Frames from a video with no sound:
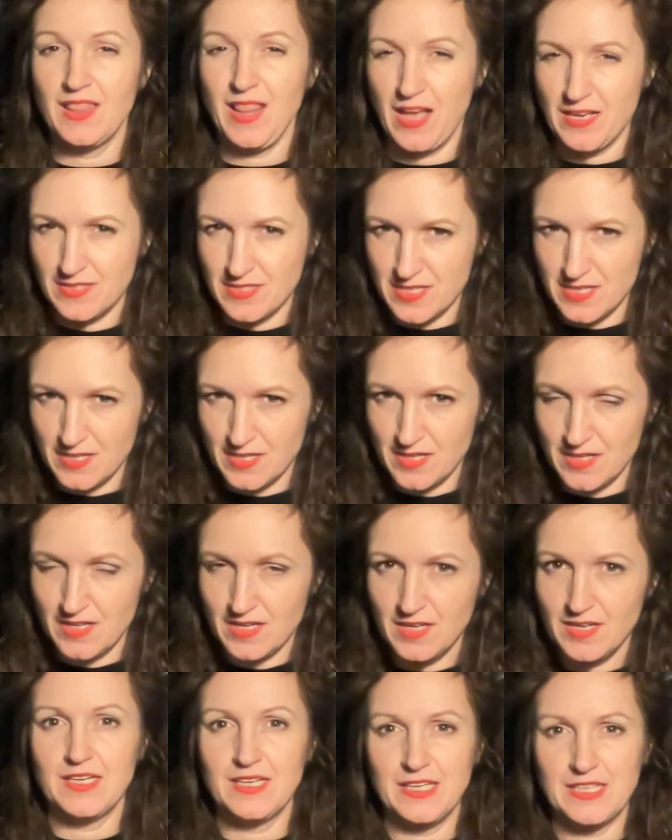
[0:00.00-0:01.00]
Last
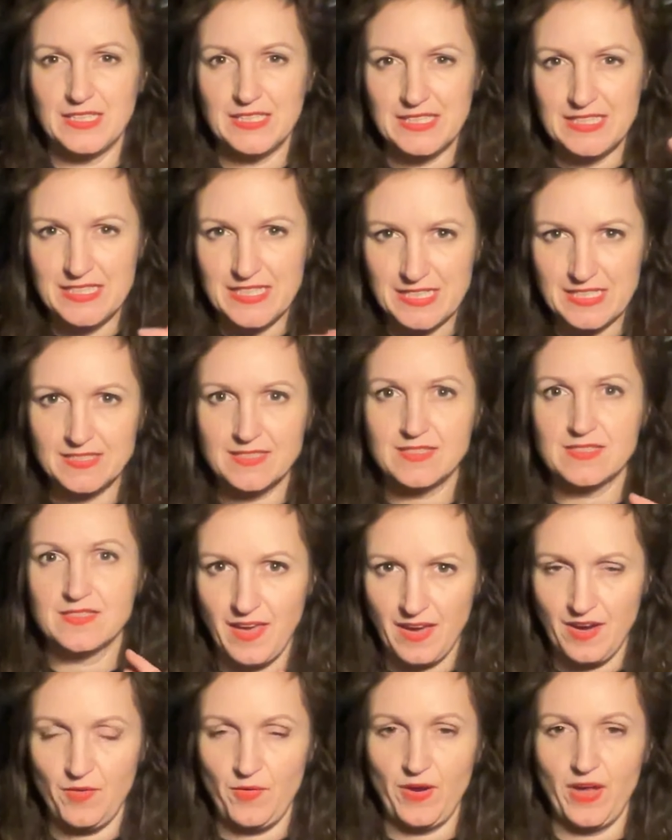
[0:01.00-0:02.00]
year, in this
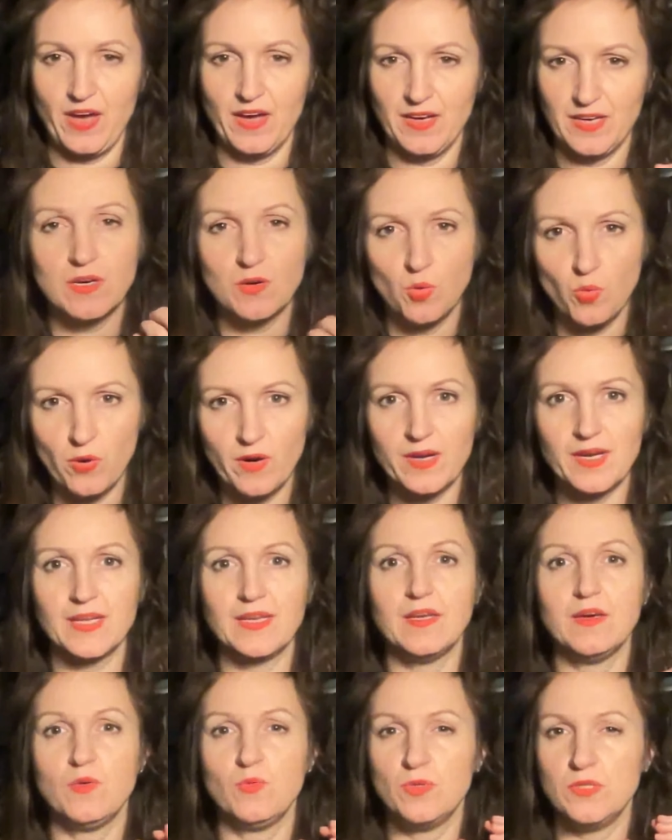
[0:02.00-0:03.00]
area,
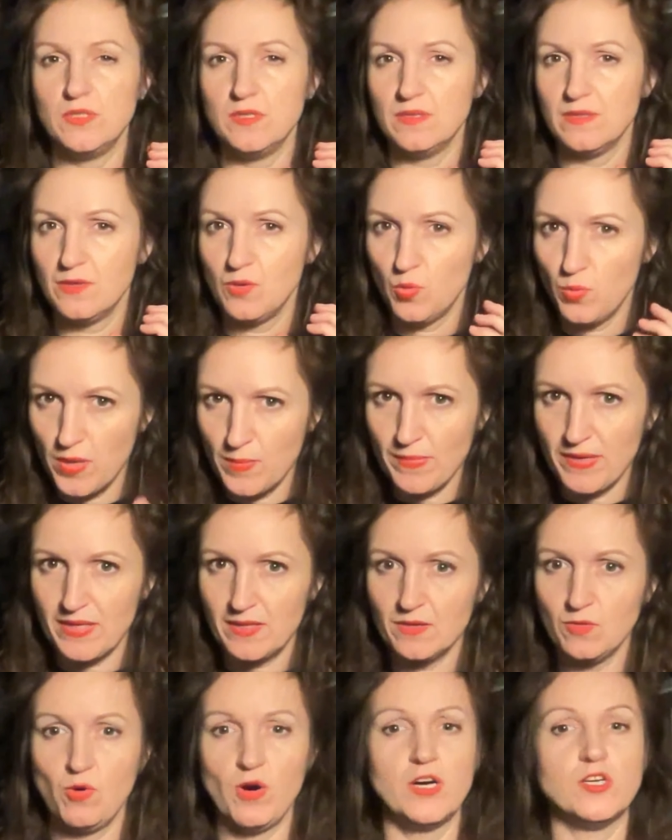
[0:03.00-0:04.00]
working with the uh,
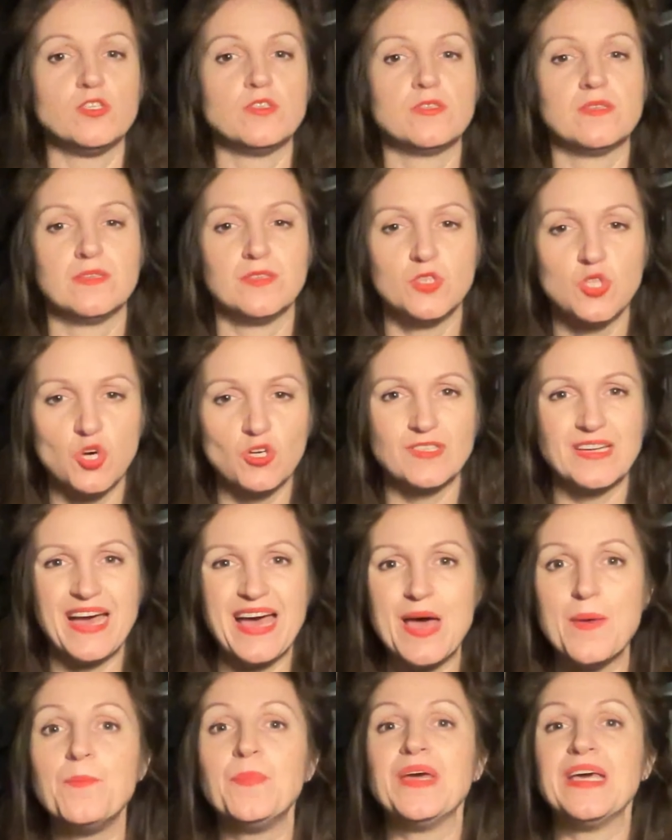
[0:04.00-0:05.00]
women who are just not
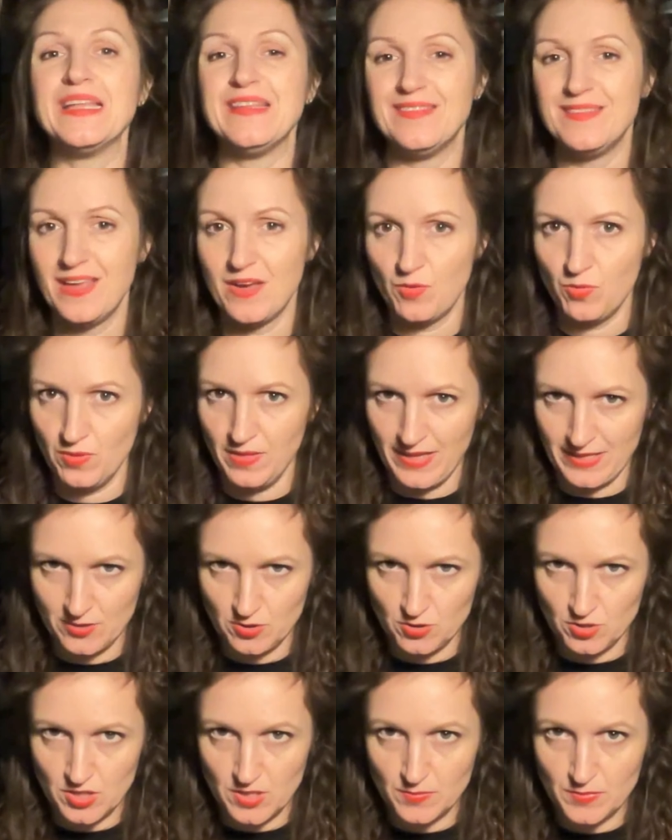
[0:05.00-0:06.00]
happy in their
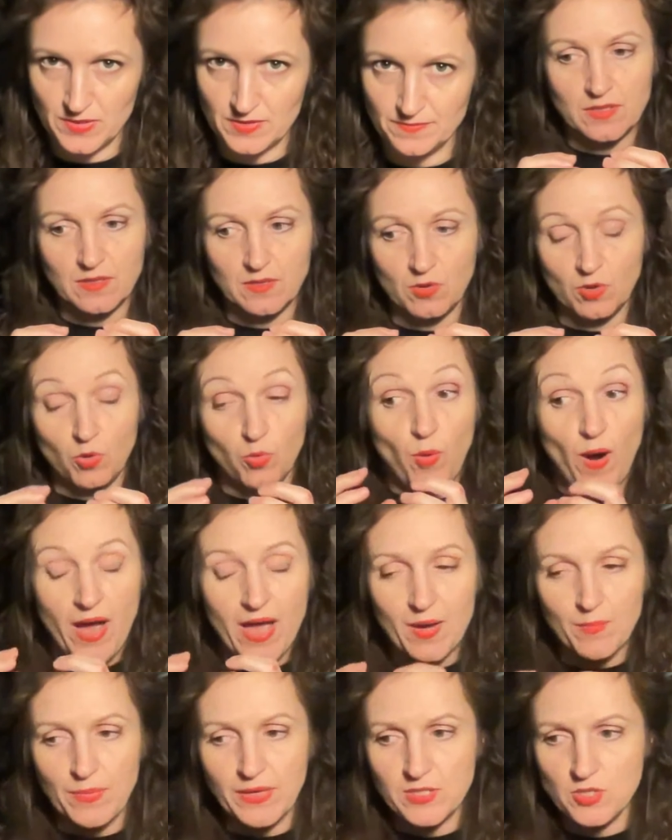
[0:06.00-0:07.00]
relationships. Uh, or why
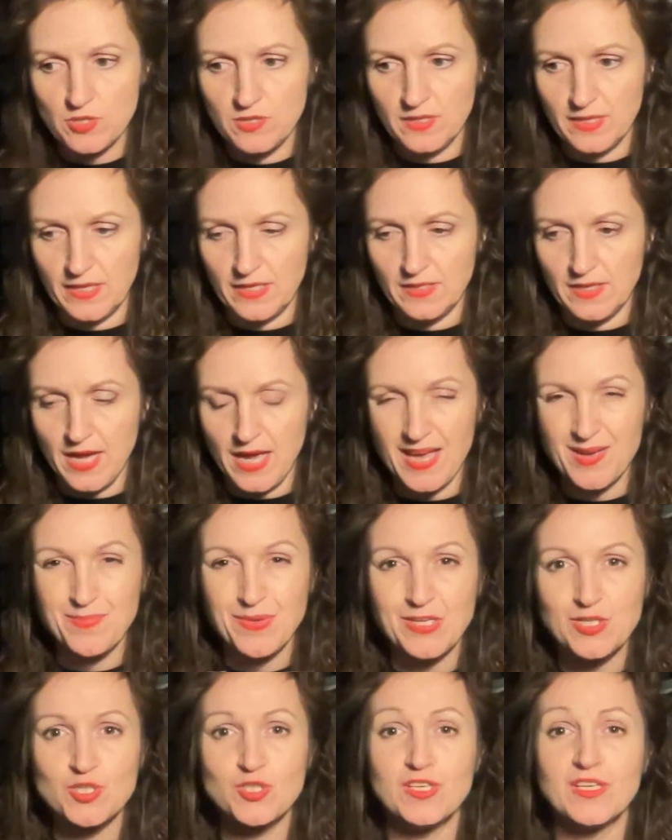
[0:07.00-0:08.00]
I'm mentioning it, I am
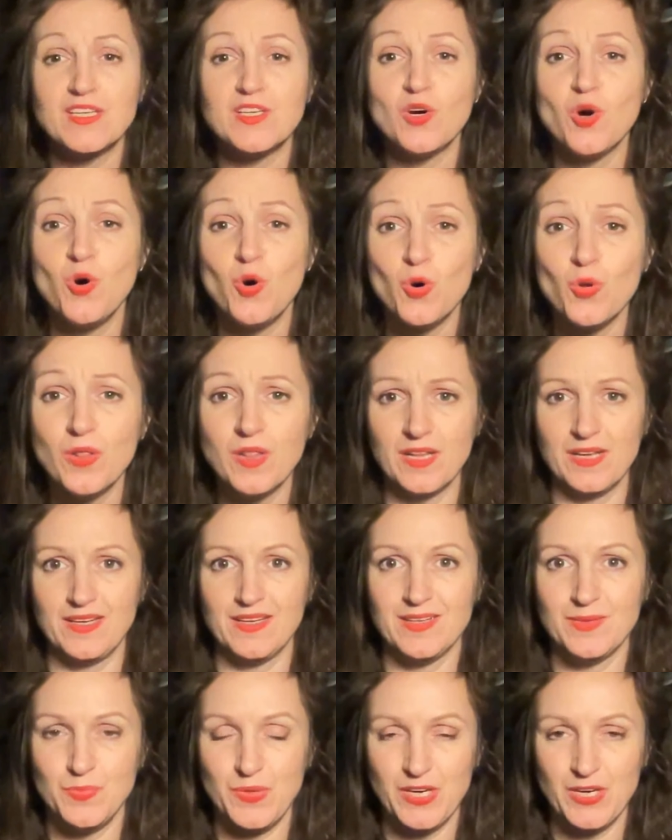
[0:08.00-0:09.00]
mentioning it
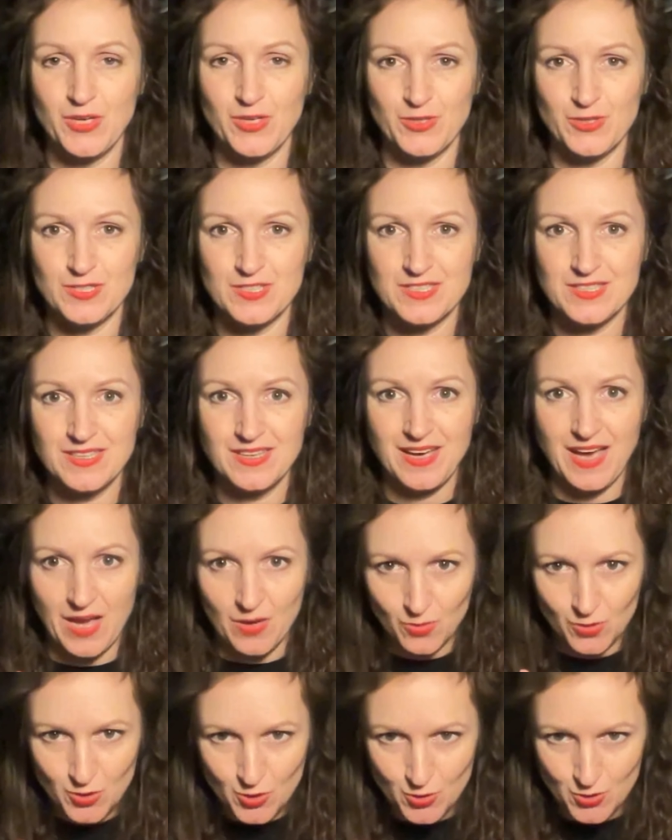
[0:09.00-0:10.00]
only because I
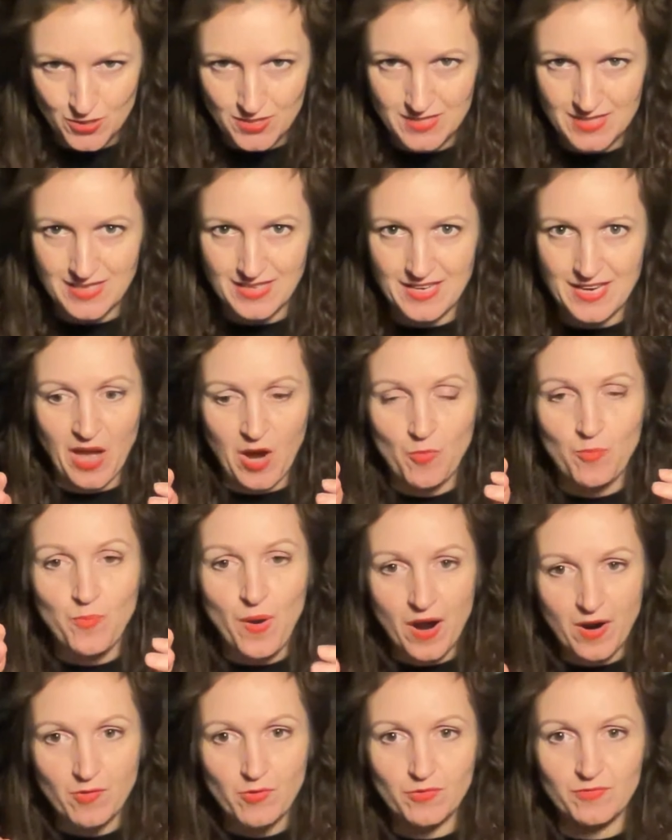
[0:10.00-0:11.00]
want you to see how
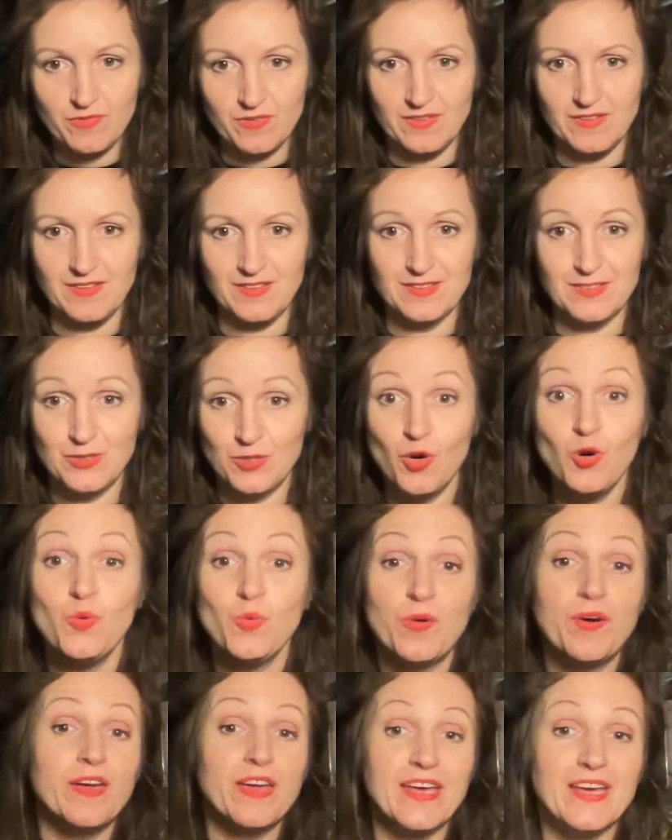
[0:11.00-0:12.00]
powerful your
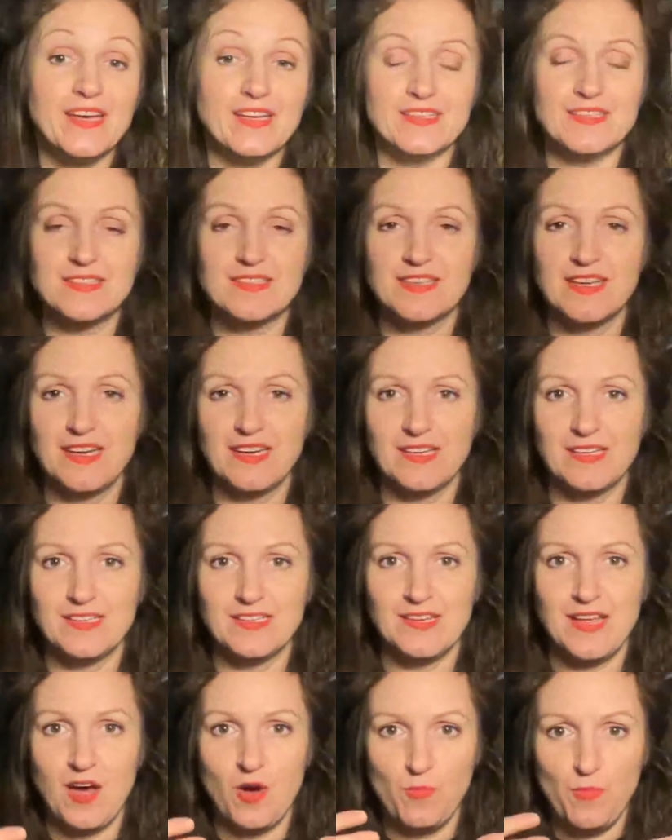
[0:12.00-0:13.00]
work is
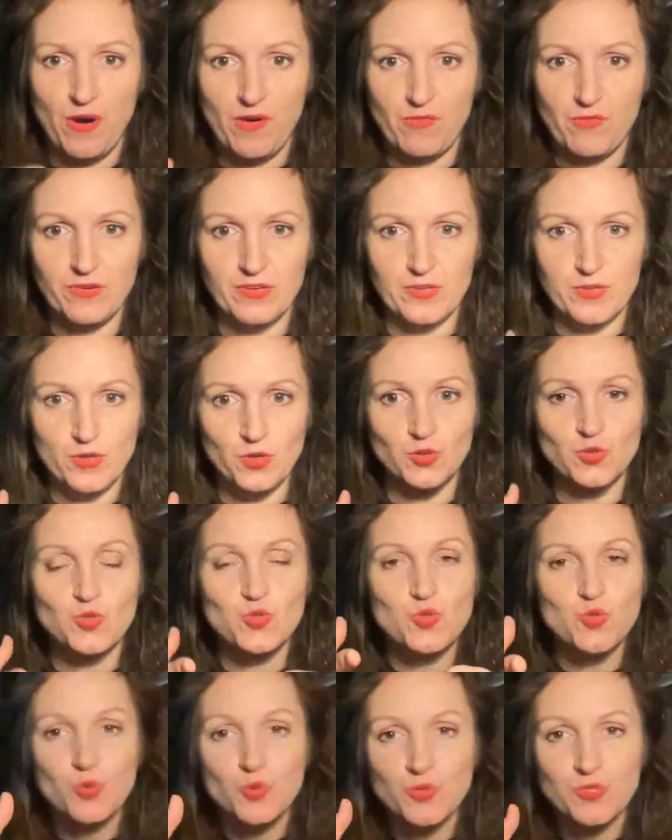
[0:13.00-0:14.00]
and how powerful your
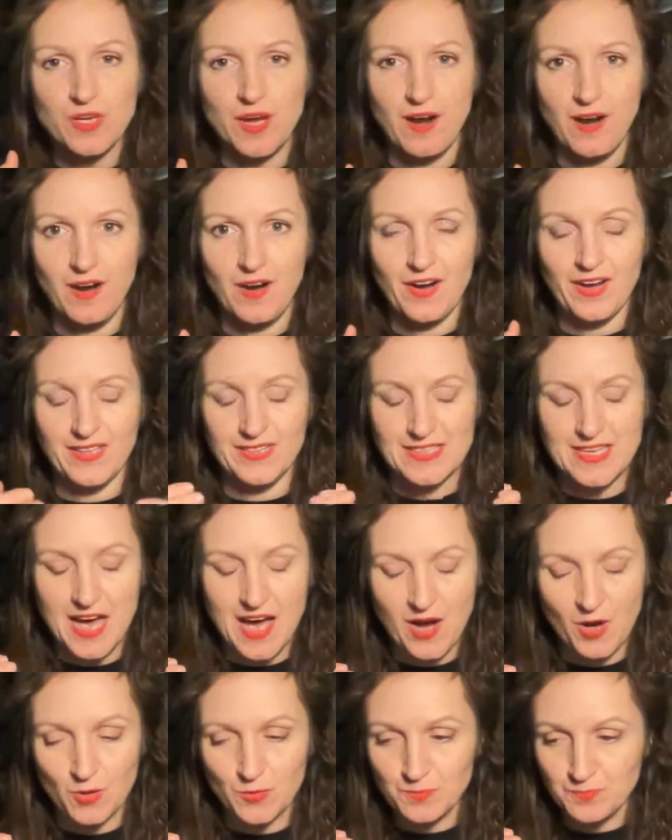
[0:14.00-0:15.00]
tools are and
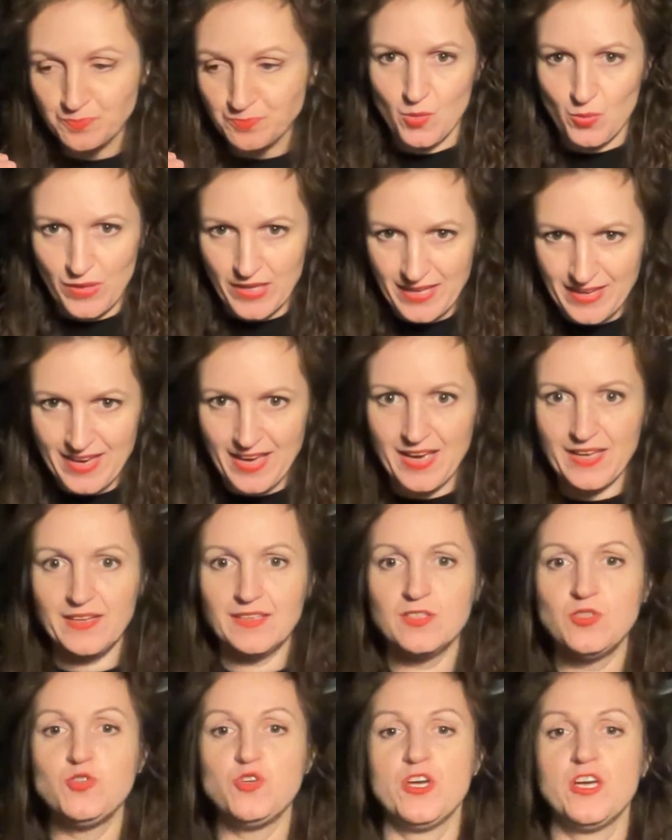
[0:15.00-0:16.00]
how we
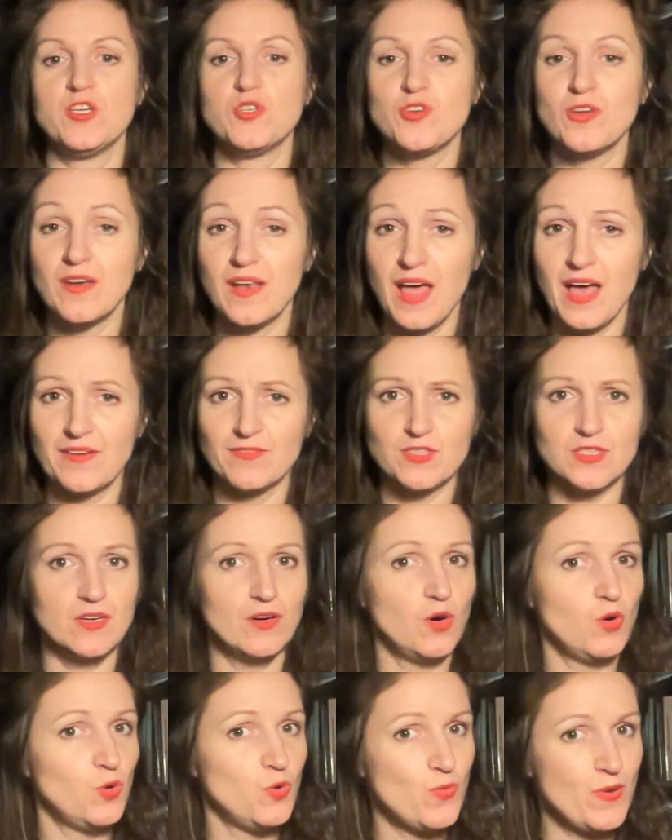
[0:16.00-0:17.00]
can change lives
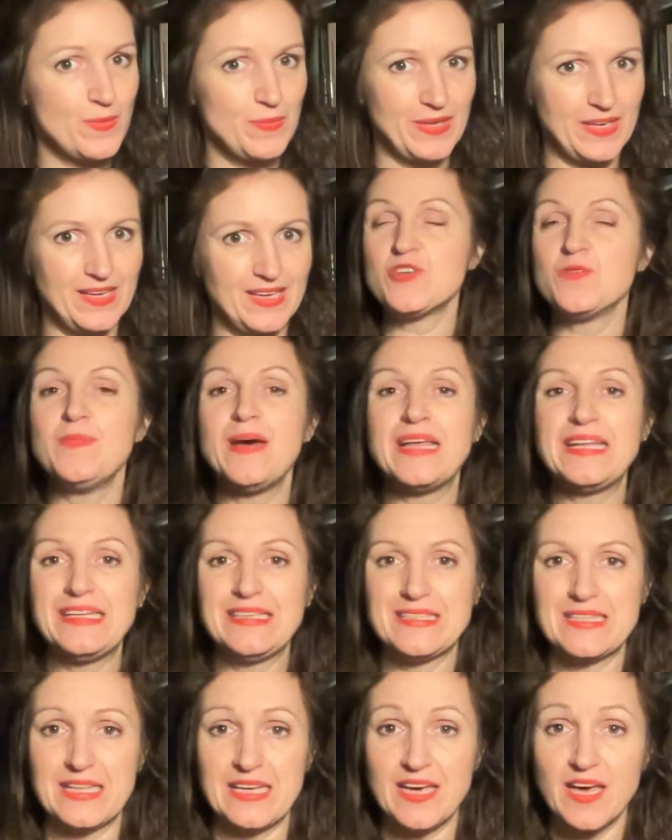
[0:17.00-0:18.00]
of women
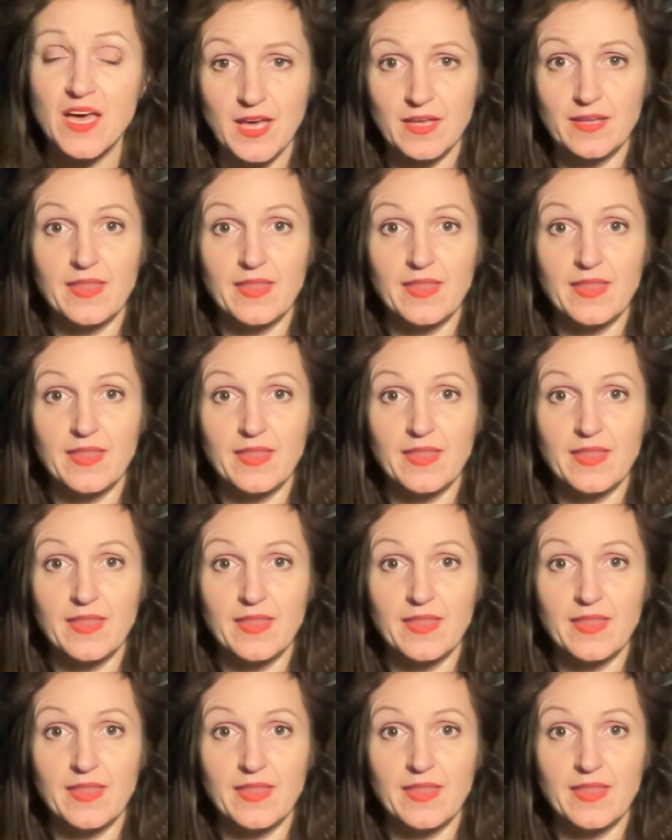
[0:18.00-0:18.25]
tremendously.